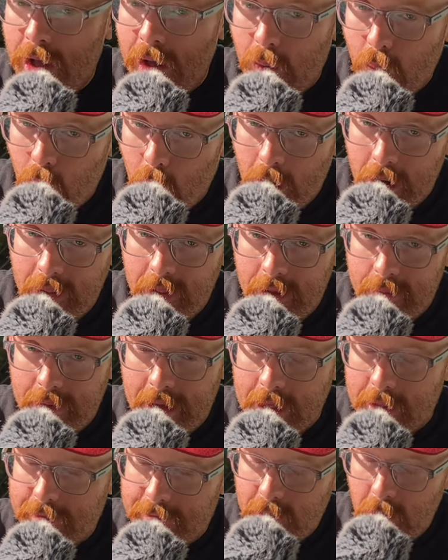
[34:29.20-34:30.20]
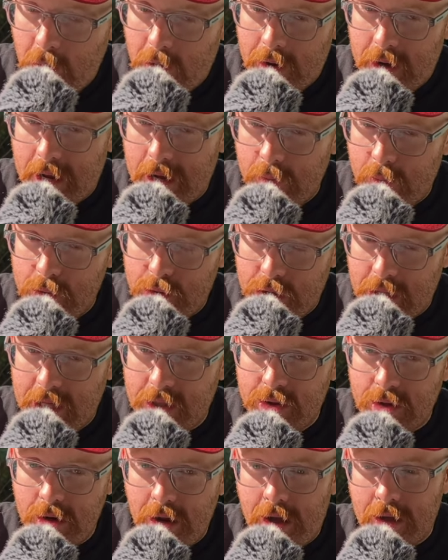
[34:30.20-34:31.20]
One of them is fluid and it will
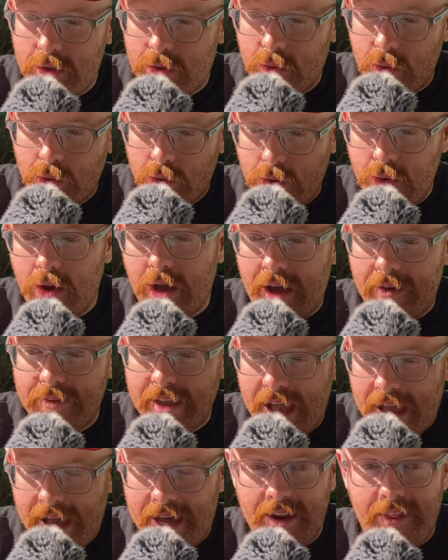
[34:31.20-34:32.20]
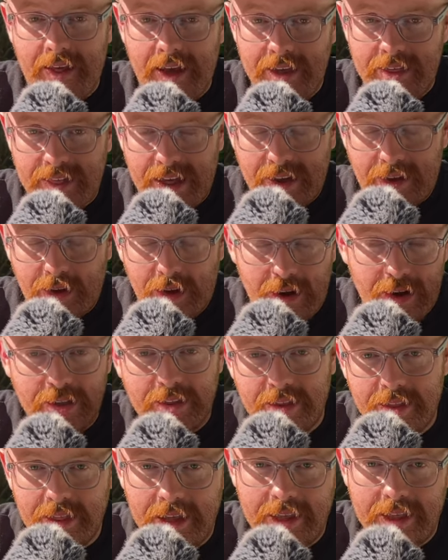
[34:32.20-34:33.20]
change a lot. So you have to analyze that
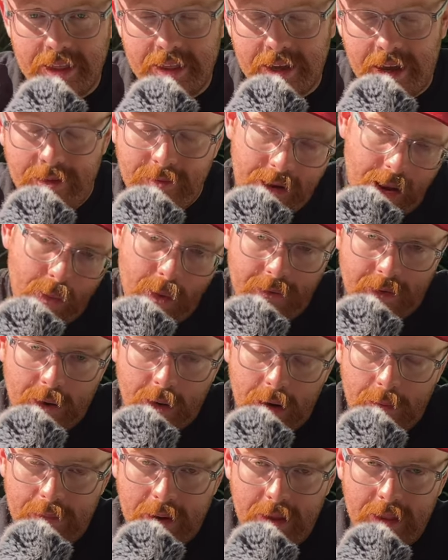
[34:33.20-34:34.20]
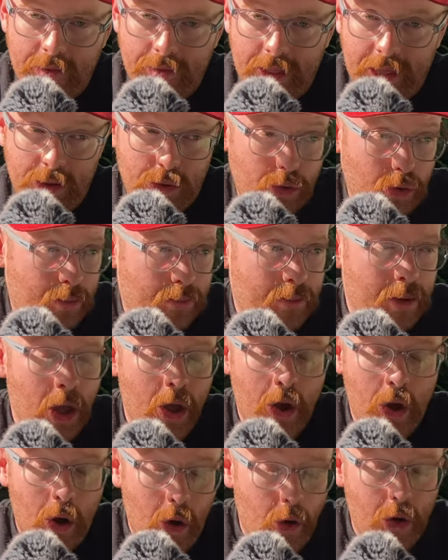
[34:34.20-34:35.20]
constantly, decide, right, well, if I'm going to build that relationship,
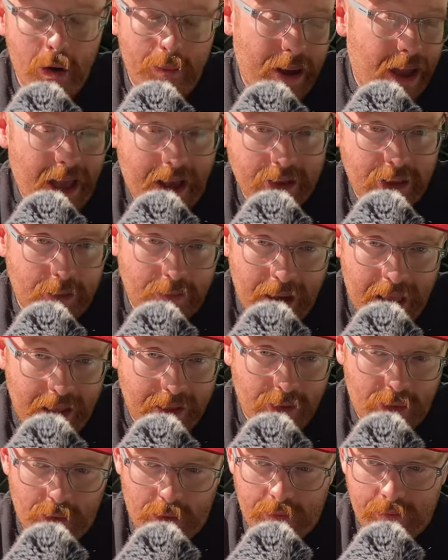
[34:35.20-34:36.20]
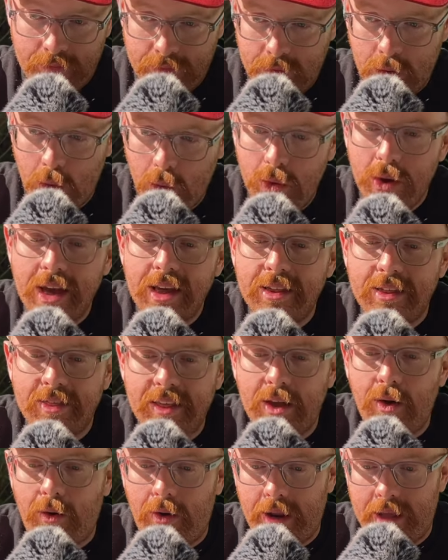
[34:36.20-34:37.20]
who am I actually playing to? Who is
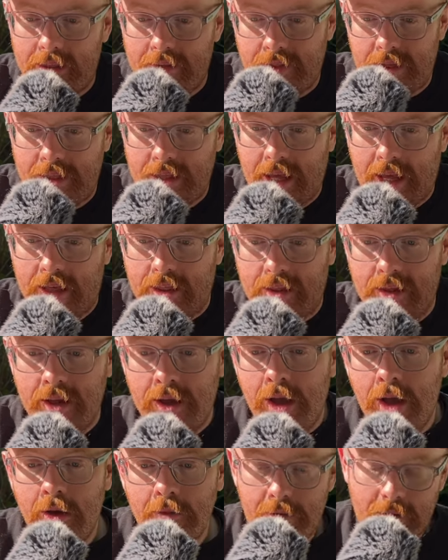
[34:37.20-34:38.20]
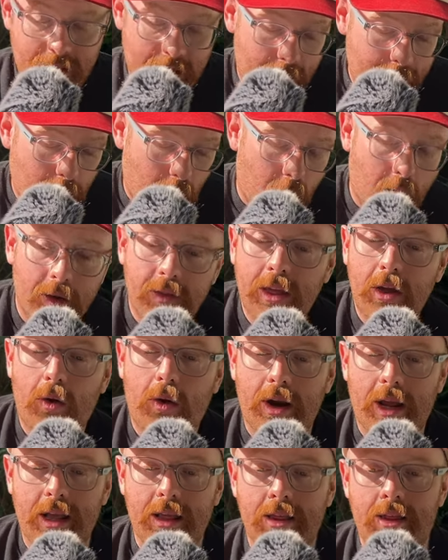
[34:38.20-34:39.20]
the audience in this case? For example, are the
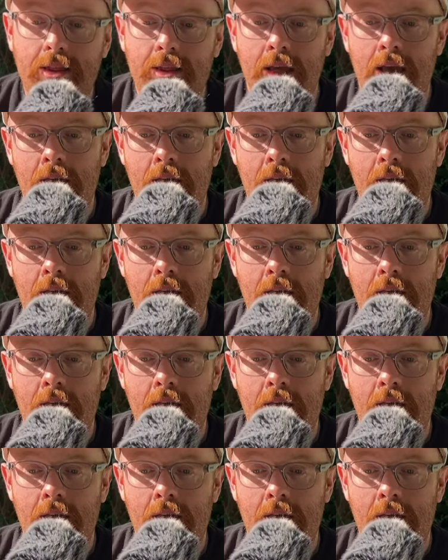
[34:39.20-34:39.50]
audience